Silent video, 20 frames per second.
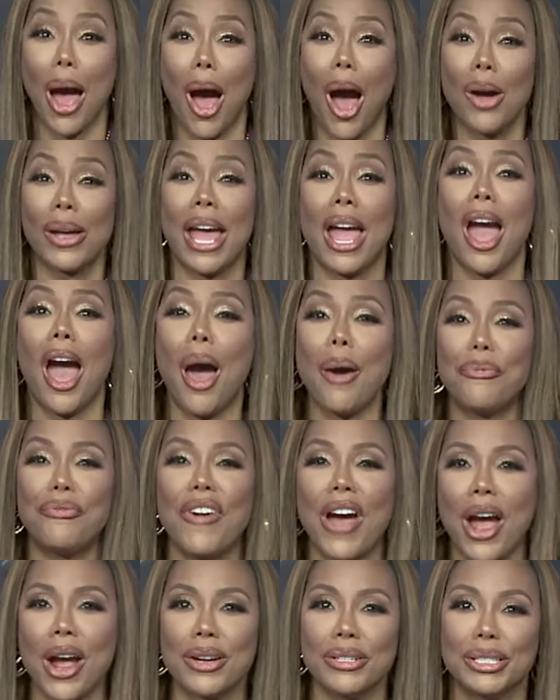Okay. Up
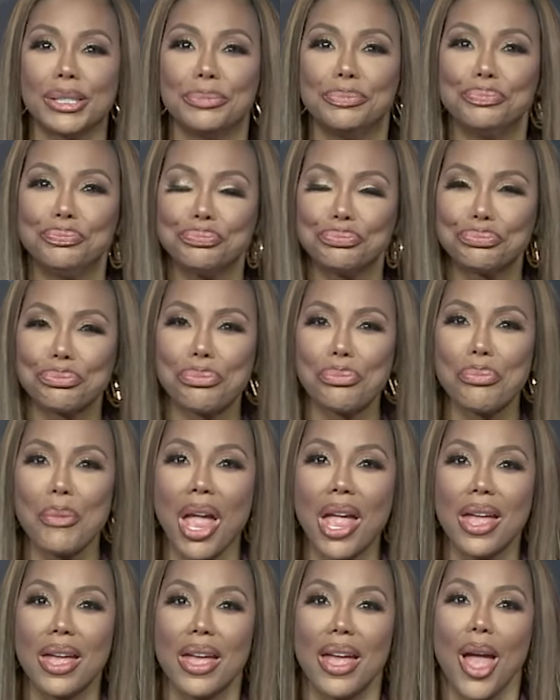first,
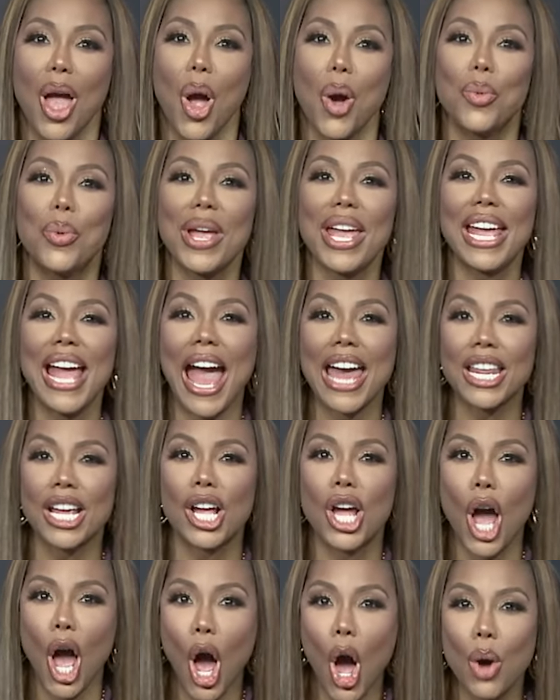we gotta
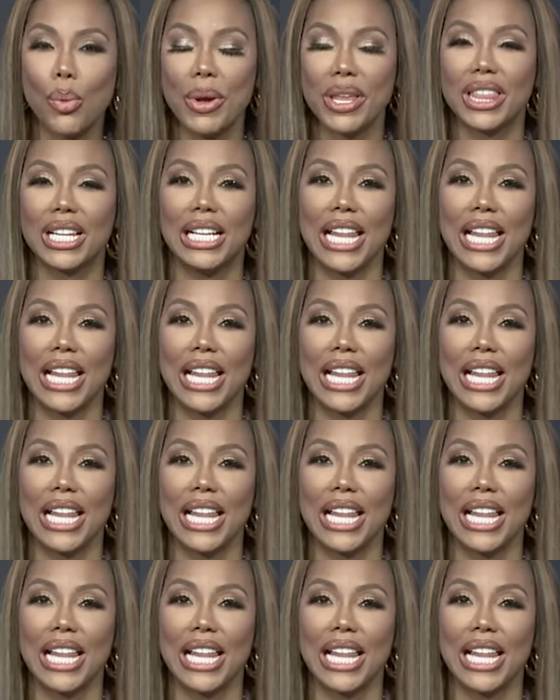go with